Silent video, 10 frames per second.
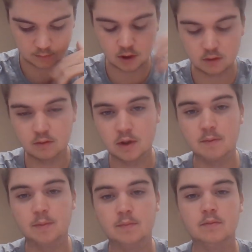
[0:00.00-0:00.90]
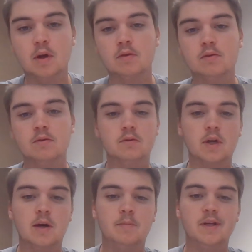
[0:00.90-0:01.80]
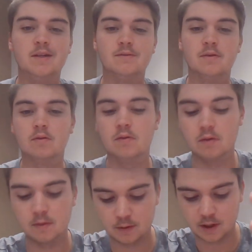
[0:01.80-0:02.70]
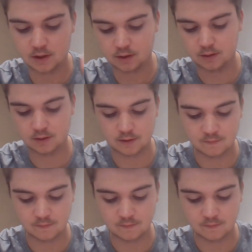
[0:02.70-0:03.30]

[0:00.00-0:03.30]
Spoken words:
Local companies, local corporations,